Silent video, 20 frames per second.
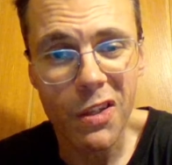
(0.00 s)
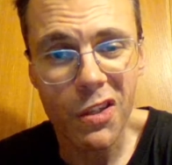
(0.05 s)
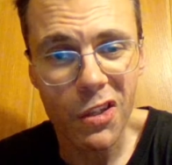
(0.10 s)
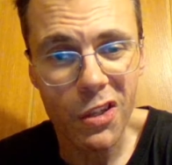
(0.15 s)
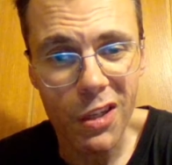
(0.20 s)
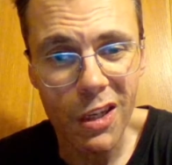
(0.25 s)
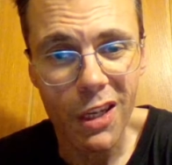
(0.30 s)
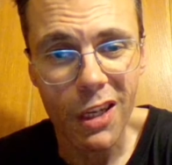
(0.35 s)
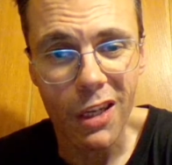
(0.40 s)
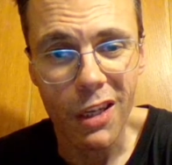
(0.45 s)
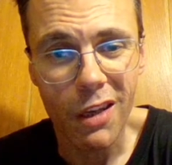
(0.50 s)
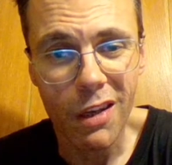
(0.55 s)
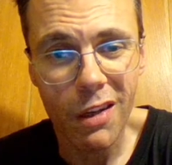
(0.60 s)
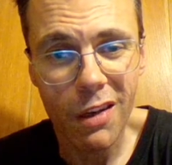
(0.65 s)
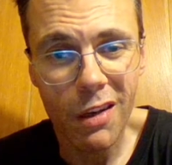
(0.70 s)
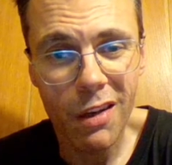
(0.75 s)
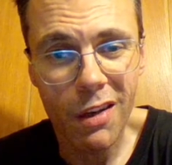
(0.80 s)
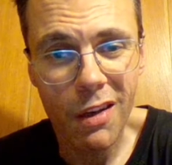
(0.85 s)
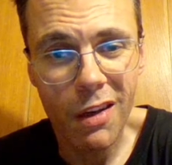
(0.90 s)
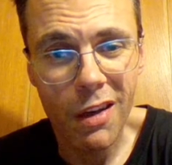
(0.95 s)
say,
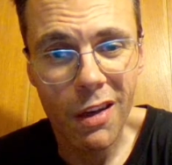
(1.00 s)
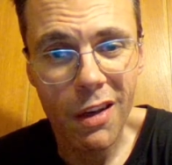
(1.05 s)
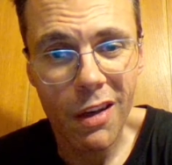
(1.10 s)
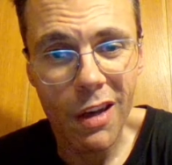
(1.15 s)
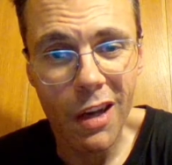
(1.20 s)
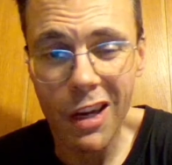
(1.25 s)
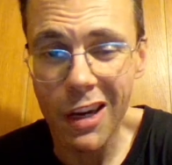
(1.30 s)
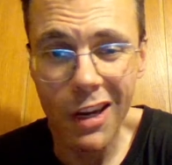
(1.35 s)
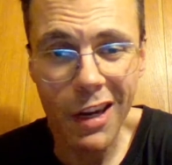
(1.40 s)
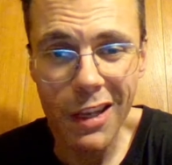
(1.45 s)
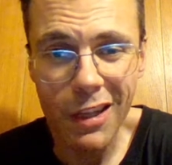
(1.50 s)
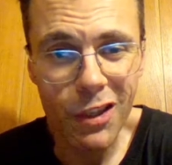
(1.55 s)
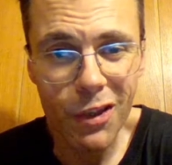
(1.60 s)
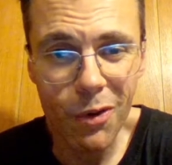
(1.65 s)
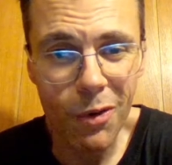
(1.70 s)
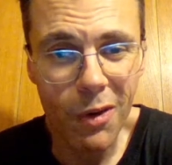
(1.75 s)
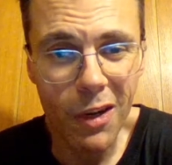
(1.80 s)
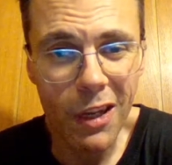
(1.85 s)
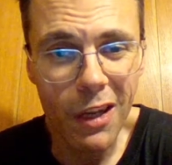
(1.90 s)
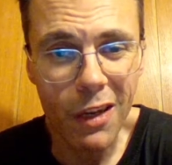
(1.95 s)
unless
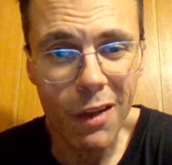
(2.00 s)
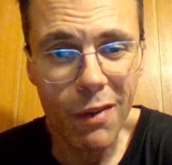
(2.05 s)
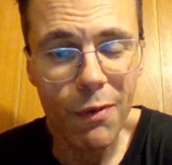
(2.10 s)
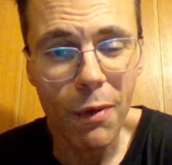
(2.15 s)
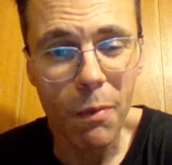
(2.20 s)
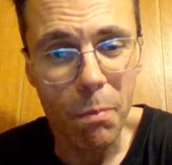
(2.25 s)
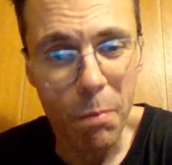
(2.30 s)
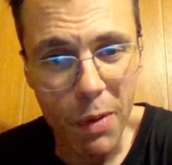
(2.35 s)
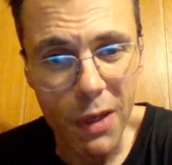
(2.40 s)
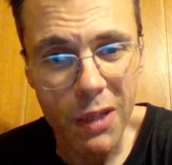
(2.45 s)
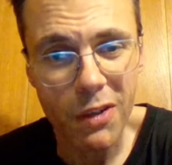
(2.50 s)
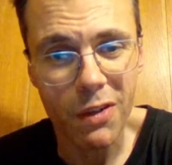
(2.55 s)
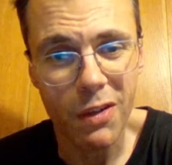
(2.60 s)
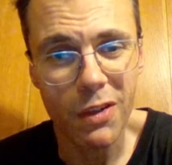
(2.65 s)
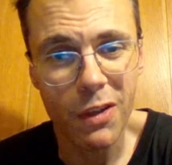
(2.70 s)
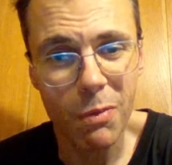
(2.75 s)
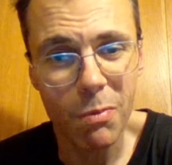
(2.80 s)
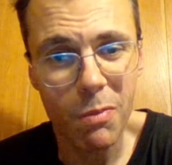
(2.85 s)
you're in it for business,